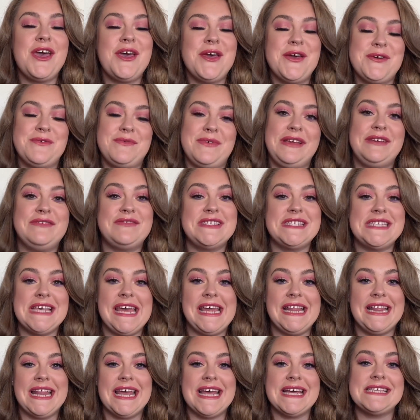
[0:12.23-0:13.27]
We've
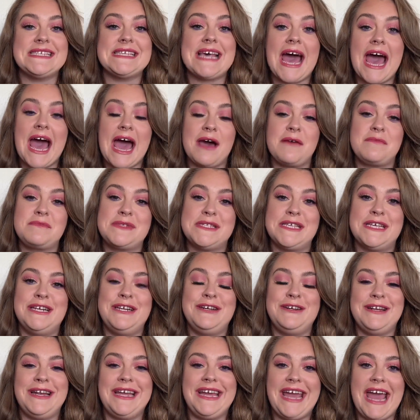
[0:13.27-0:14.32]
seen this
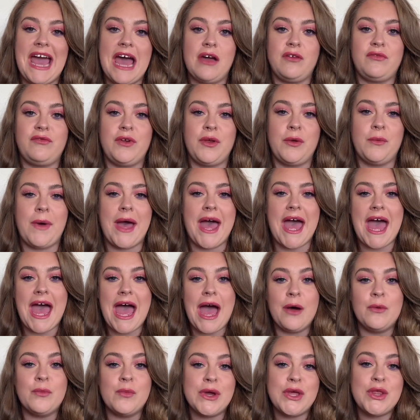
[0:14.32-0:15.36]
absolutely everywhere
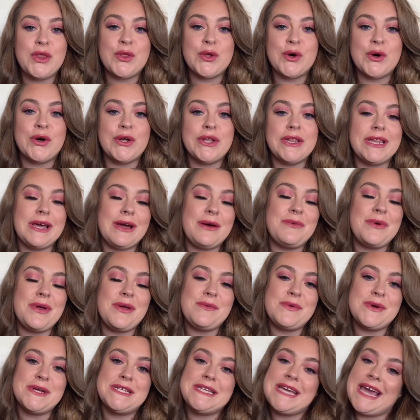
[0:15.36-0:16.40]
and we thought that we
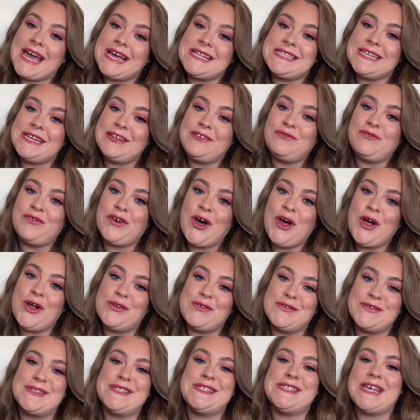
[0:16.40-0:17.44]
would get
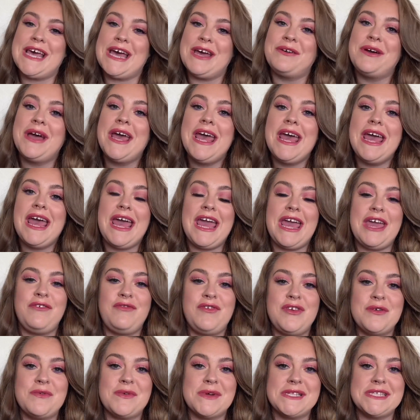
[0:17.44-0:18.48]
involved. So if
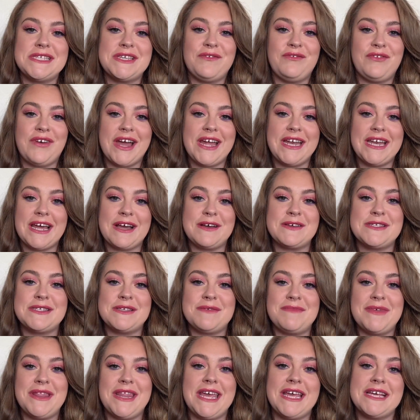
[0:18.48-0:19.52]
you want to find out some
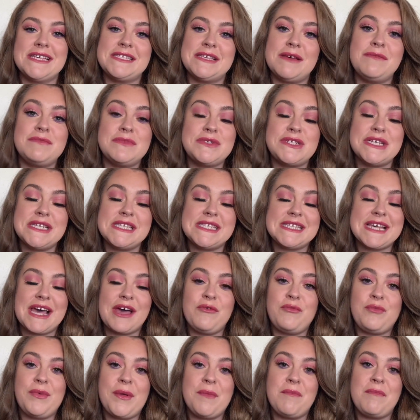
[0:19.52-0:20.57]
of the assumptions that
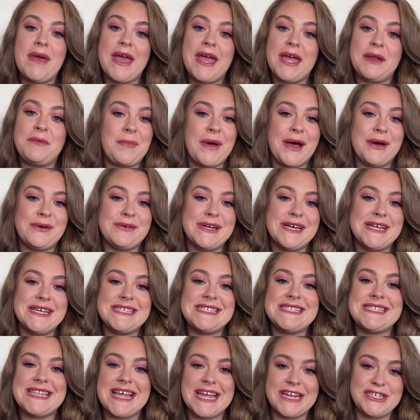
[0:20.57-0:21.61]
have been made about us,
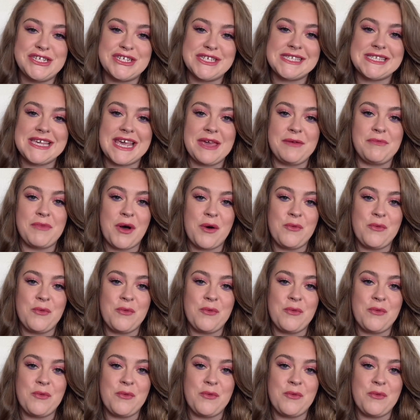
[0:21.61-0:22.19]
then just keep on